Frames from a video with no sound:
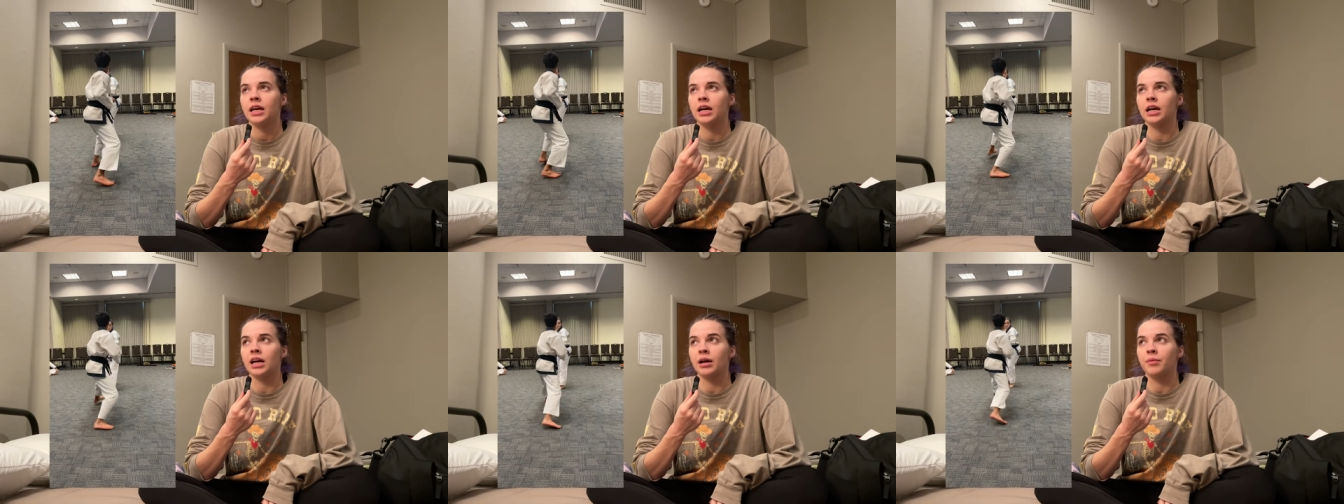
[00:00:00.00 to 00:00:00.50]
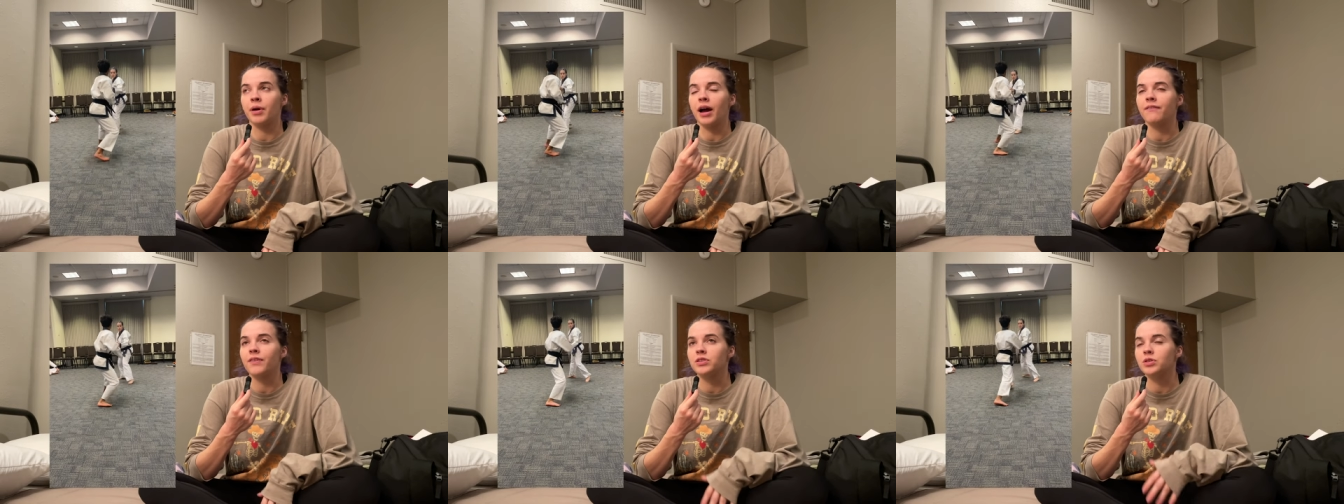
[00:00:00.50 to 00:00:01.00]
Um,
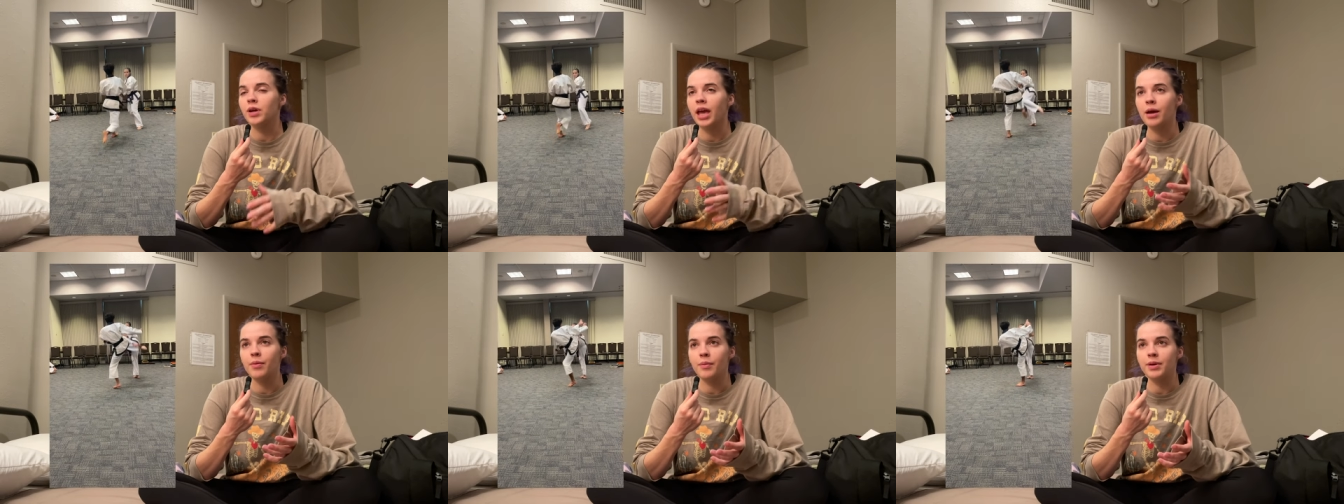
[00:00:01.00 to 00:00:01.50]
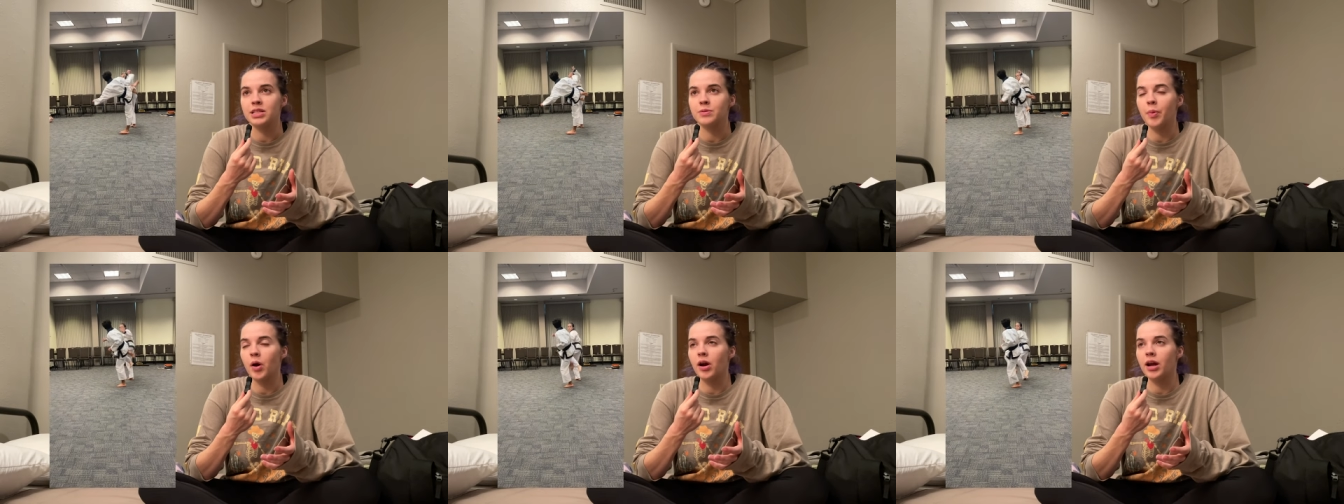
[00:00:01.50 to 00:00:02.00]
I felt okay about my
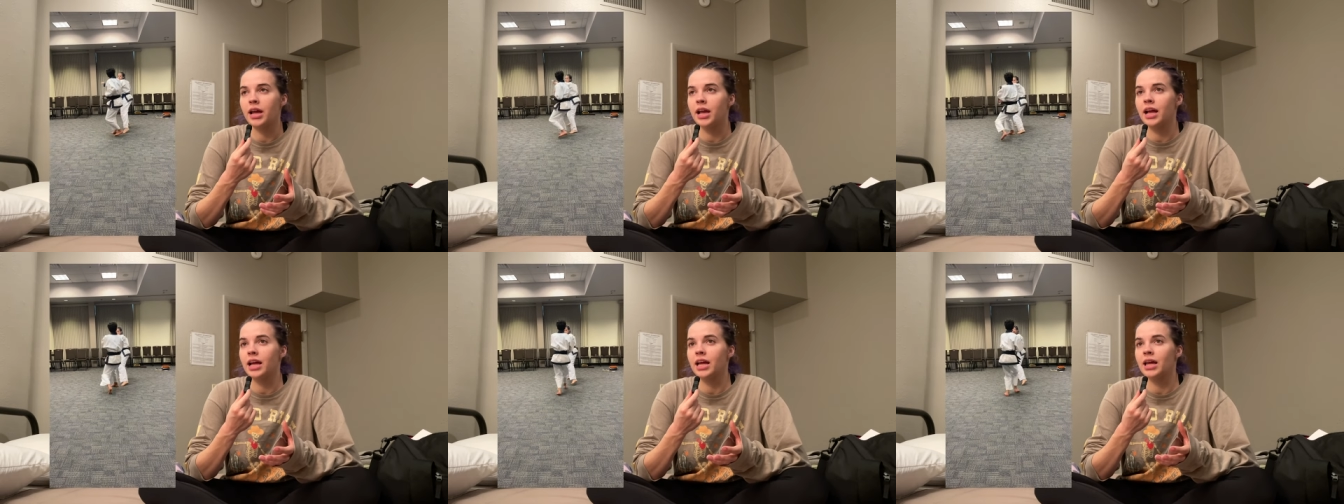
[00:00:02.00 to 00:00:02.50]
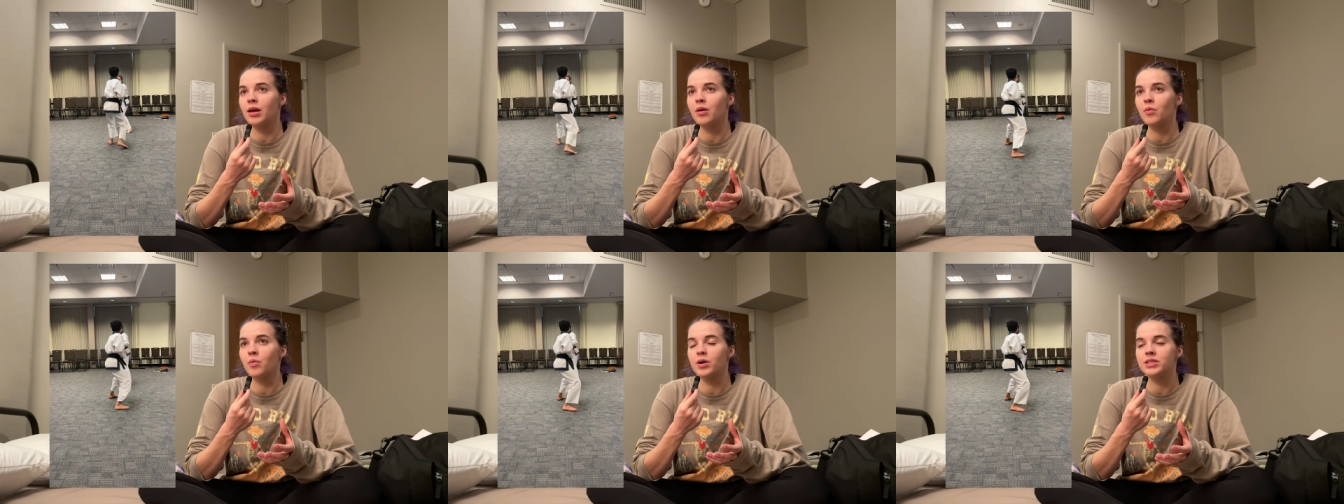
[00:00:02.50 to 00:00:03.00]
sparring.
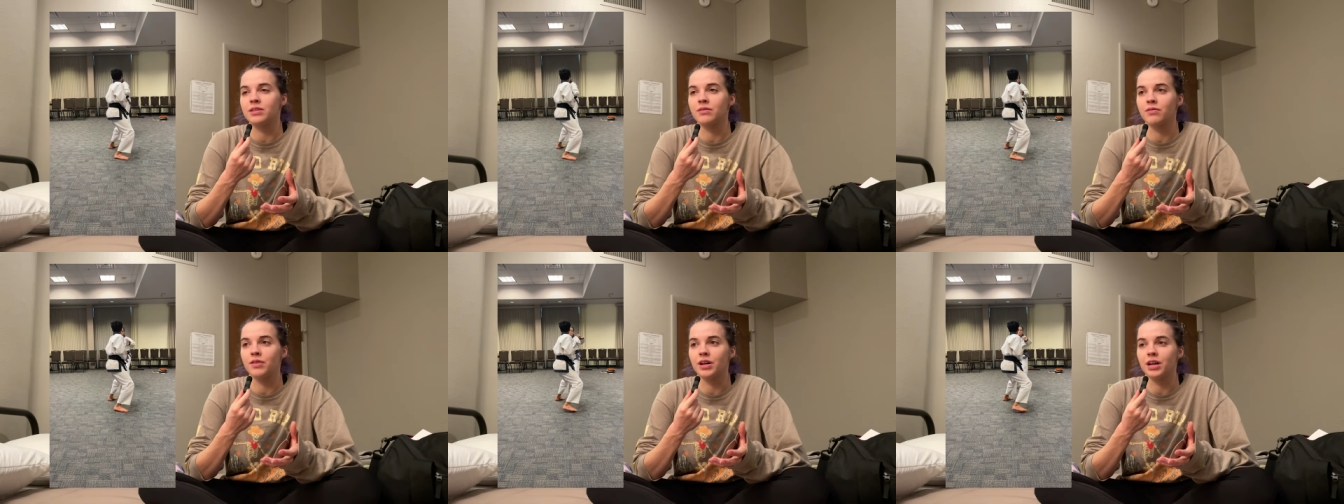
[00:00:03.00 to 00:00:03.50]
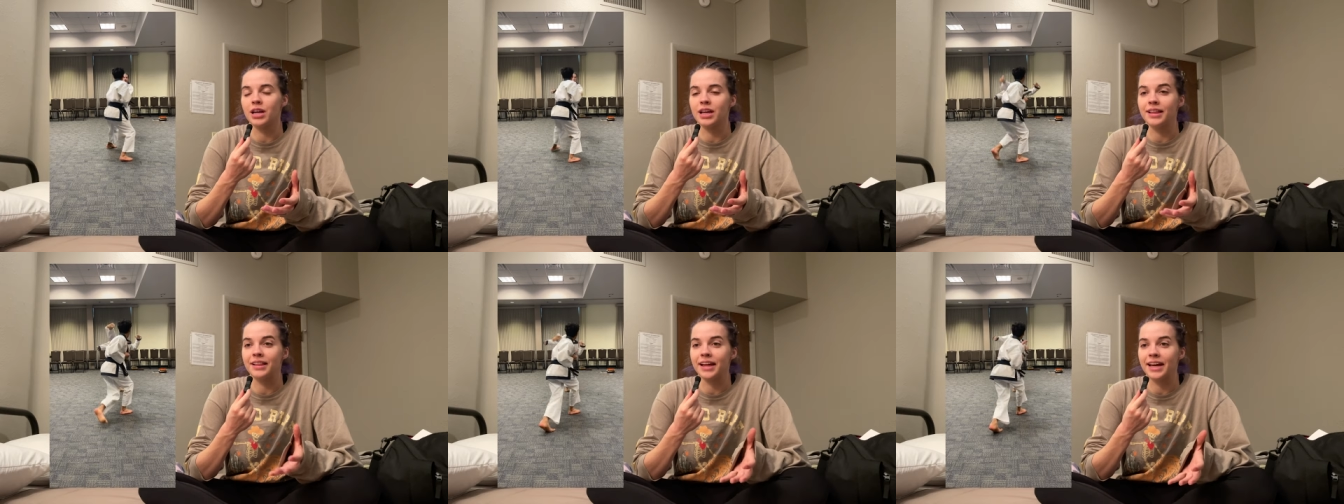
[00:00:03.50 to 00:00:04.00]
It wasn't
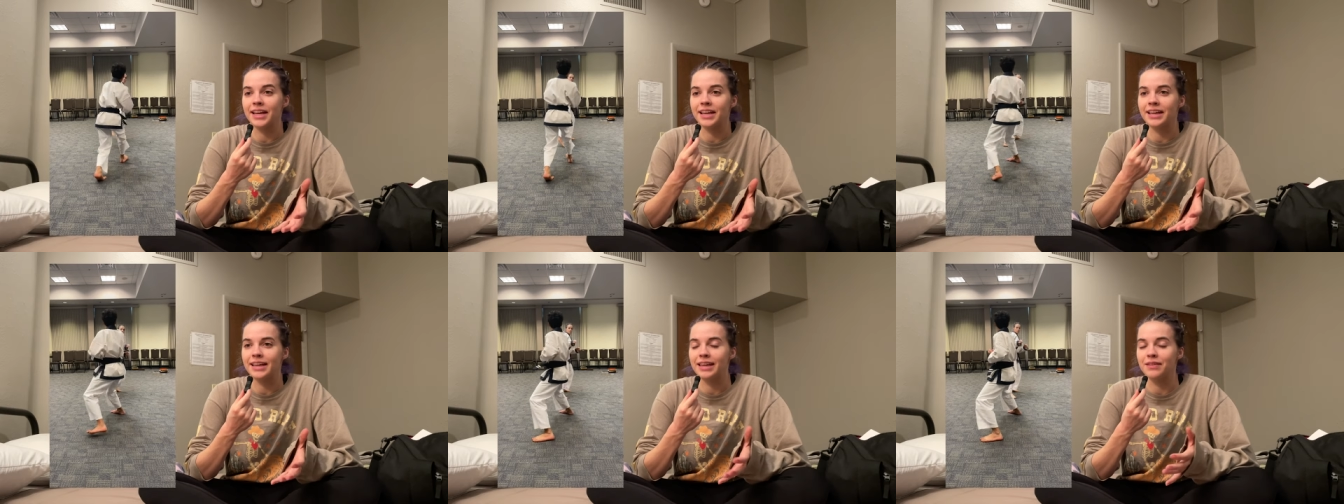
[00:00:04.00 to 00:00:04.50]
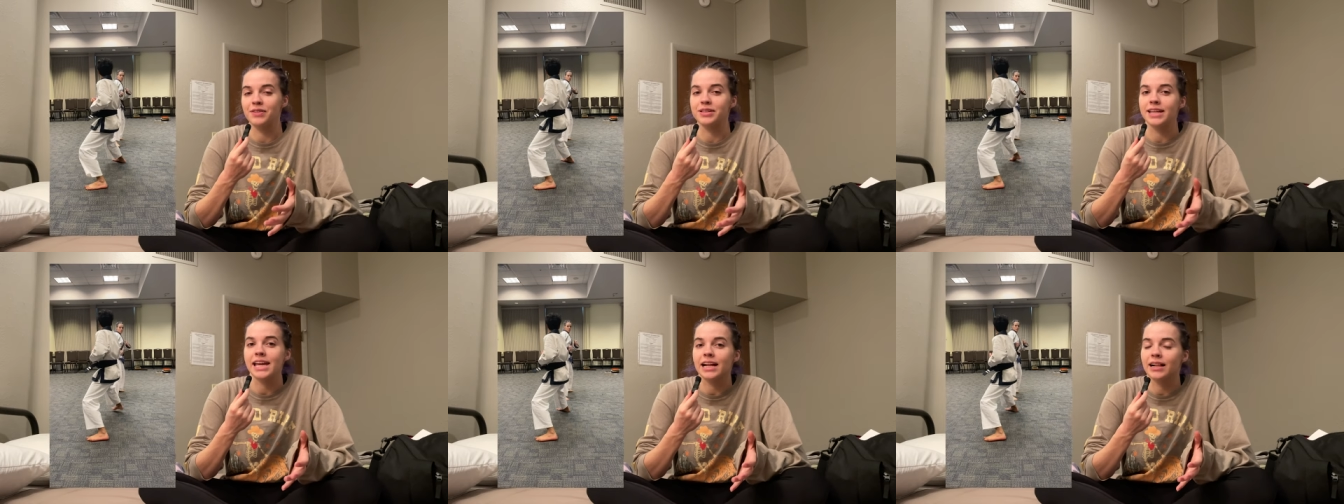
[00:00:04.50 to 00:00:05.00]
very like give and
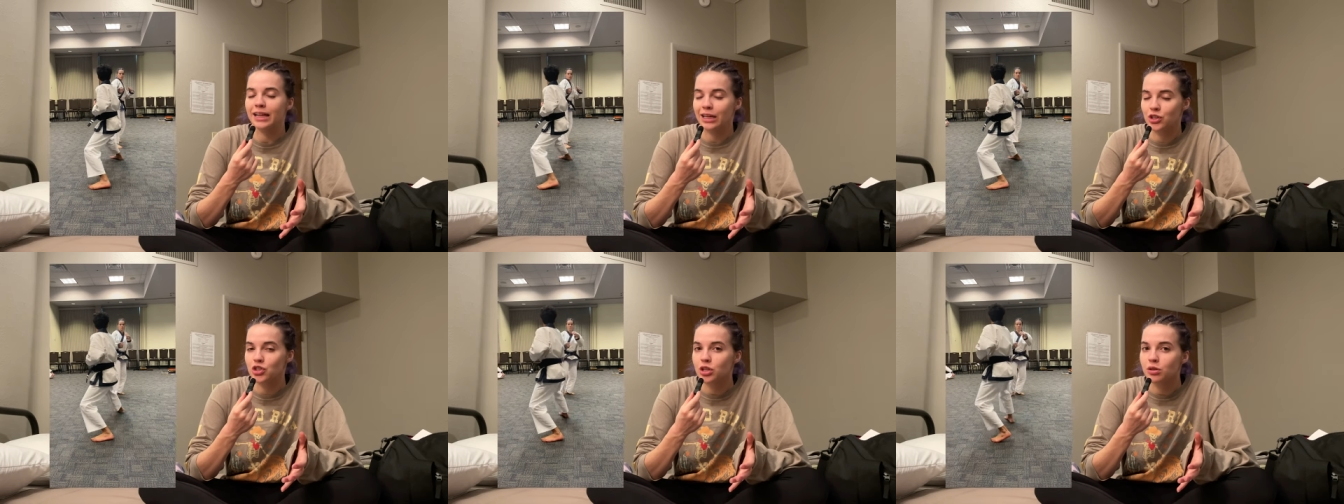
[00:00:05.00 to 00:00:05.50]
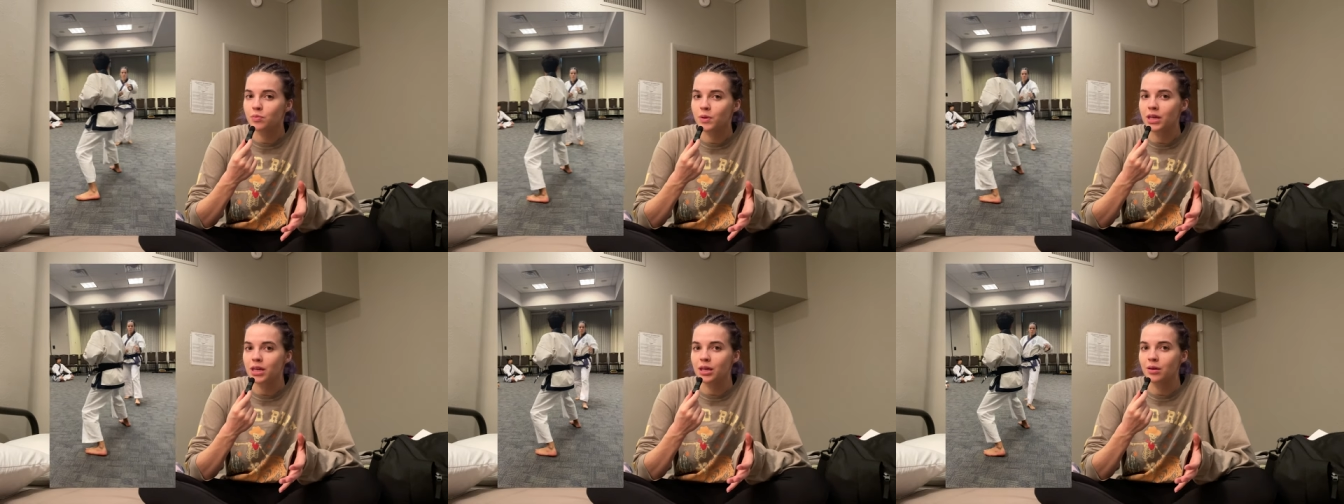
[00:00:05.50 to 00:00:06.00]
take like it should
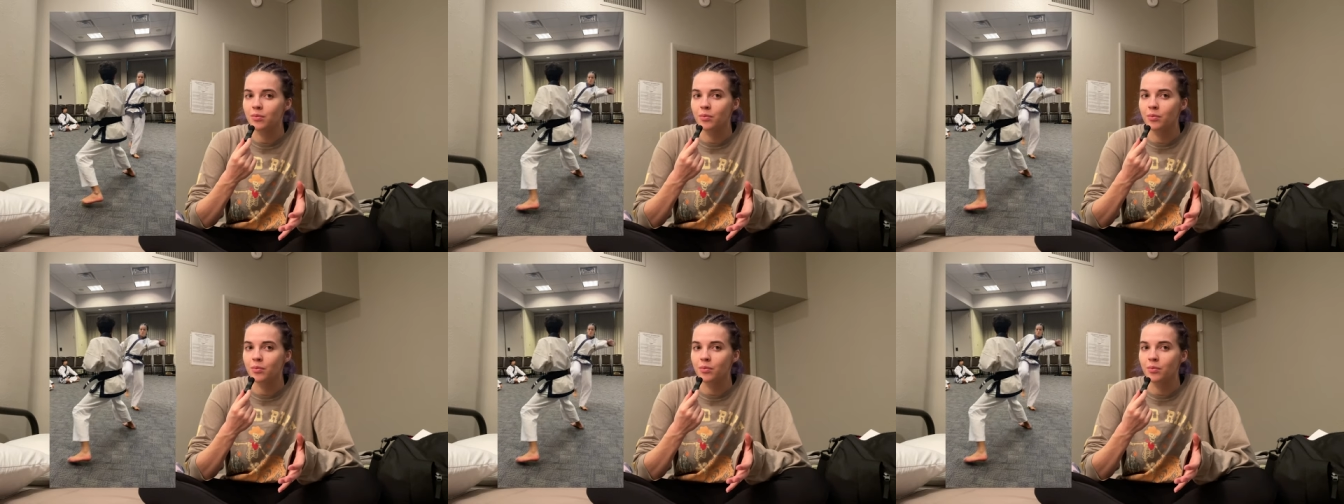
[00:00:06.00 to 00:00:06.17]
be,